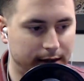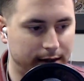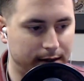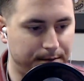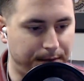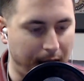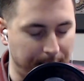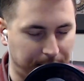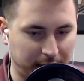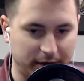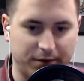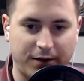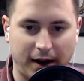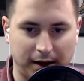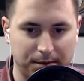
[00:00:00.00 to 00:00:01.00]
papal
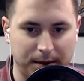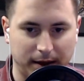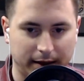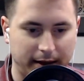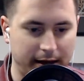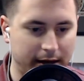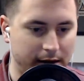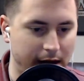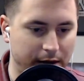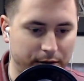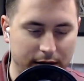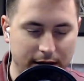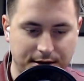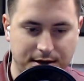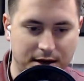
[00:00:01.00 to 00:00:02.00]
infallibility. And, and
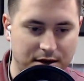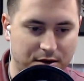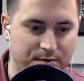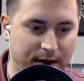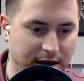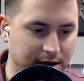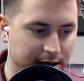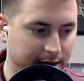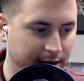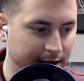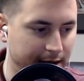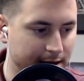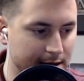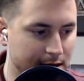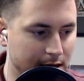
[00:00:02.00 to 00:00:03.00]
what he says is
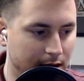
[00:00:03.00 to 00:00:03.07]
basically